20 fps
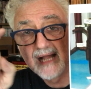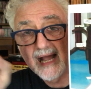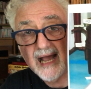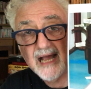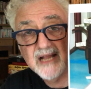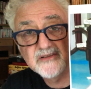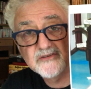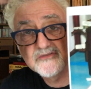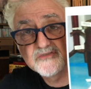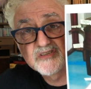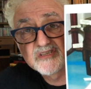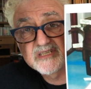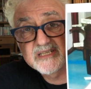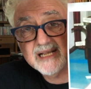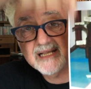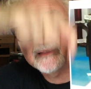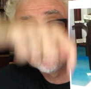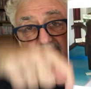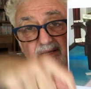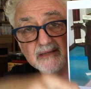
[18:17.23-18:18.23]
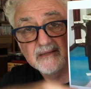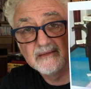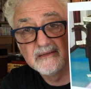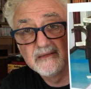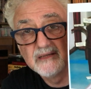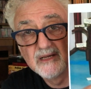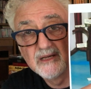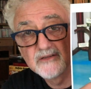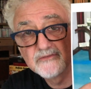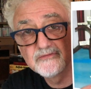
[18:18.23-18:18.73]
and you send it
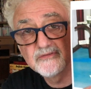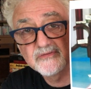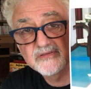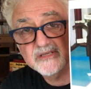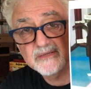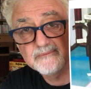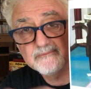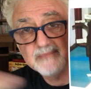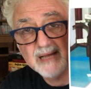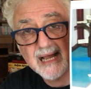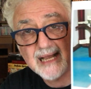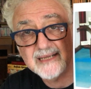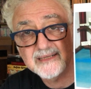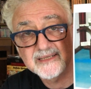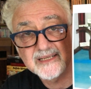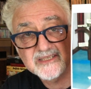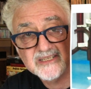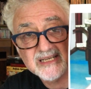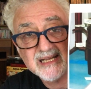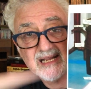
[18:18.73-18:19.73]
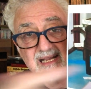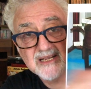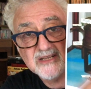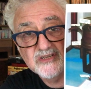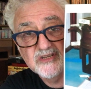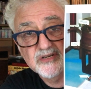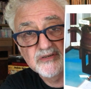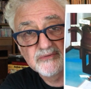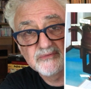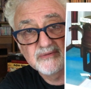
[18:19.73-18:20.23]
through some magnets
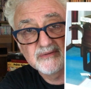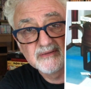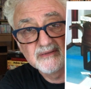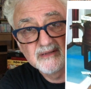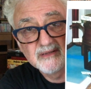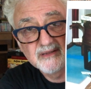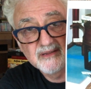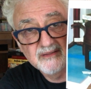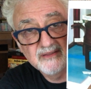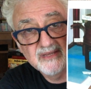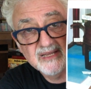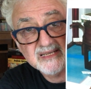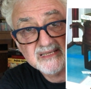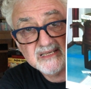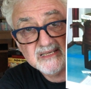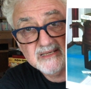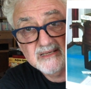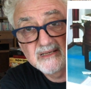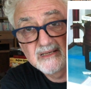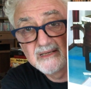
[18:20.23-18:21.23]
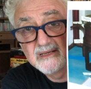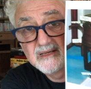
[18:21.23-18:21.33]
into this